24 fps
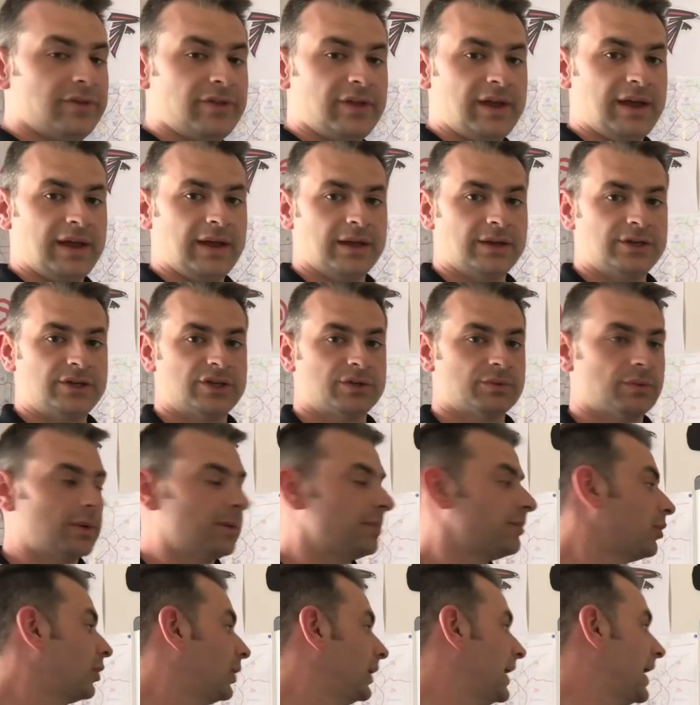thing I just
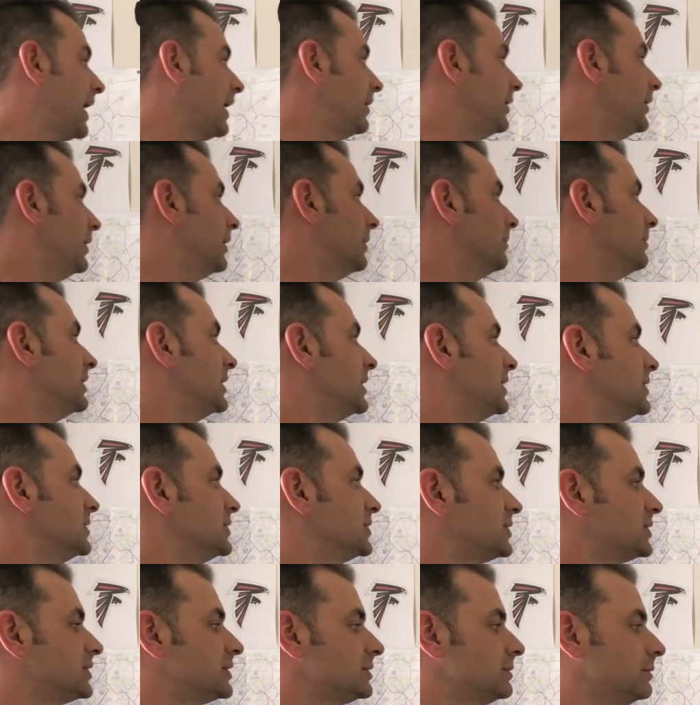want to point out here,
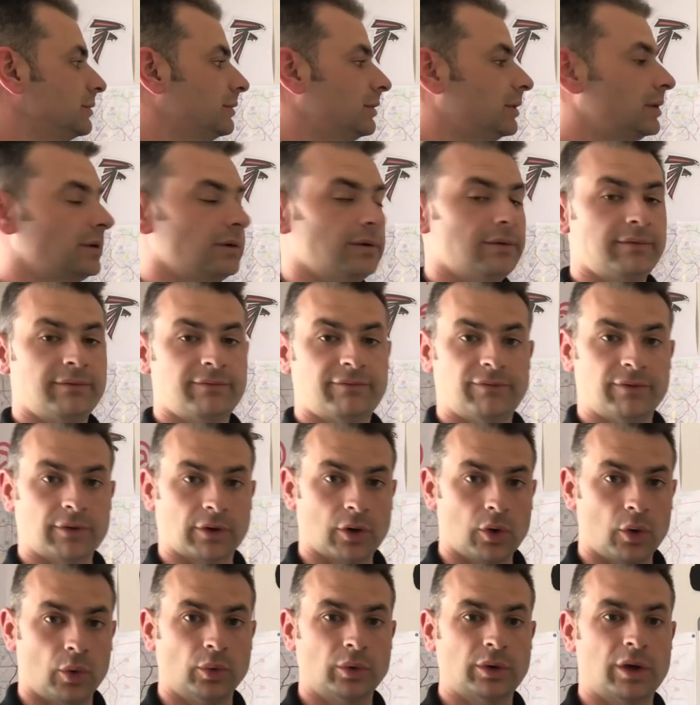because for
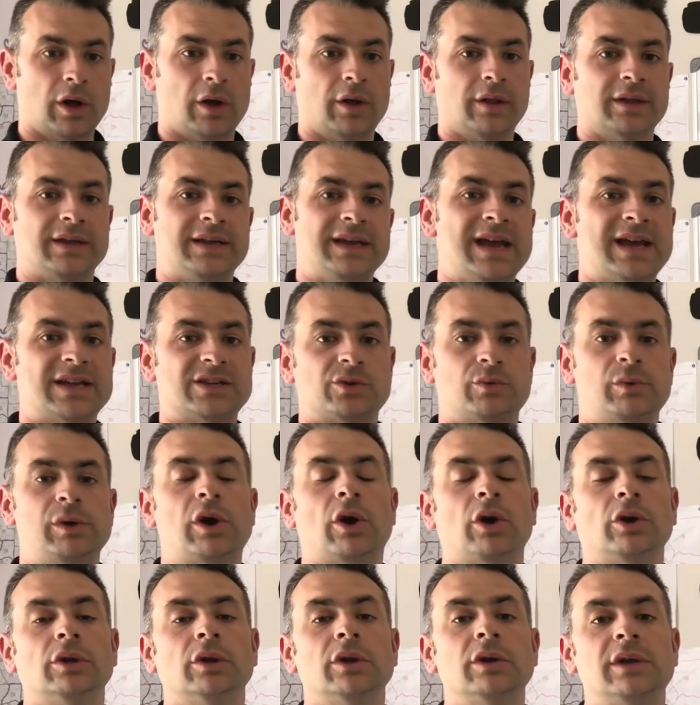cold calling, yes, we
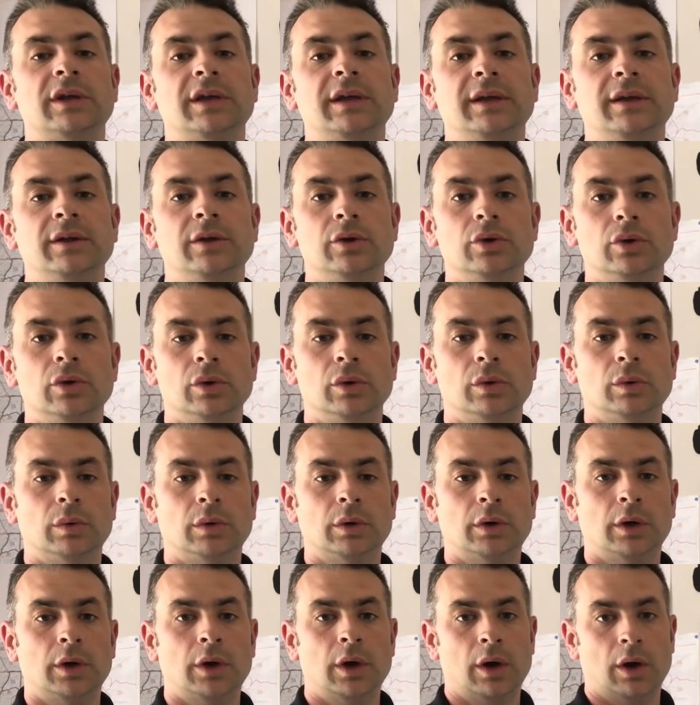are looking who
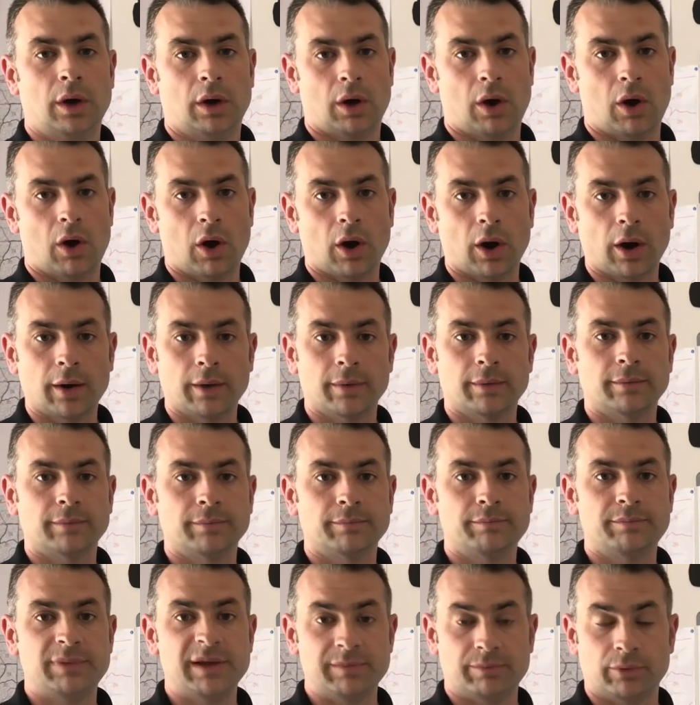are
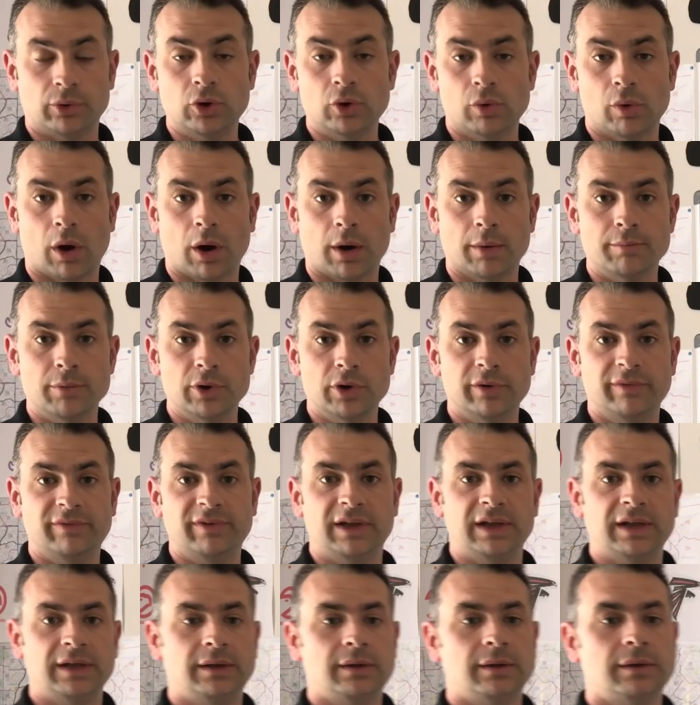people who are
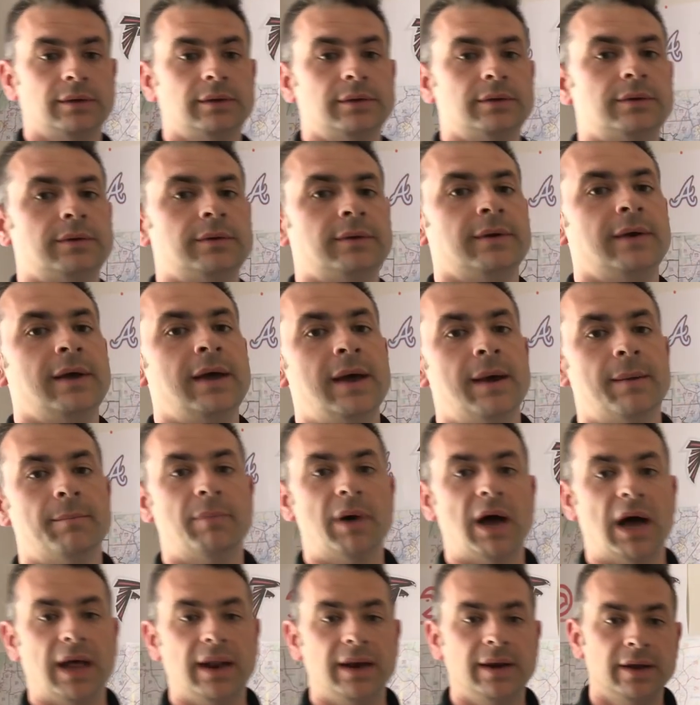moving,
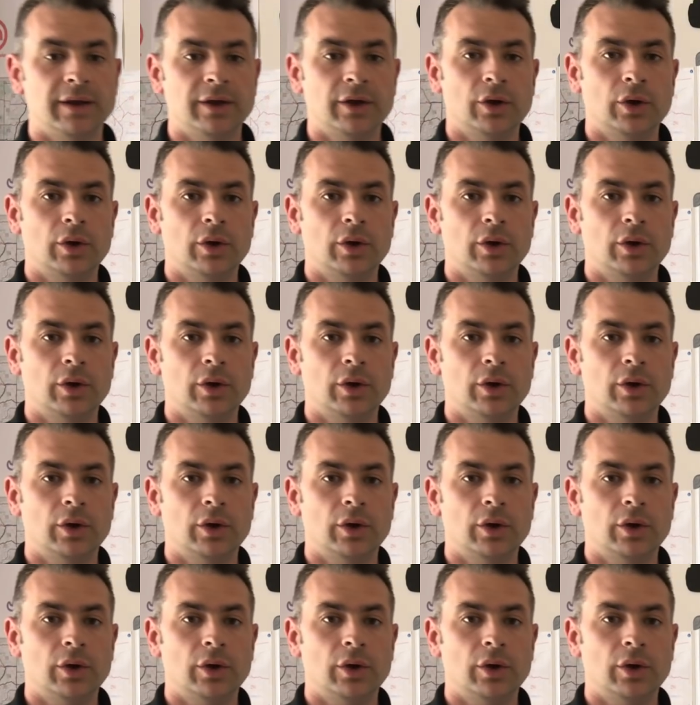but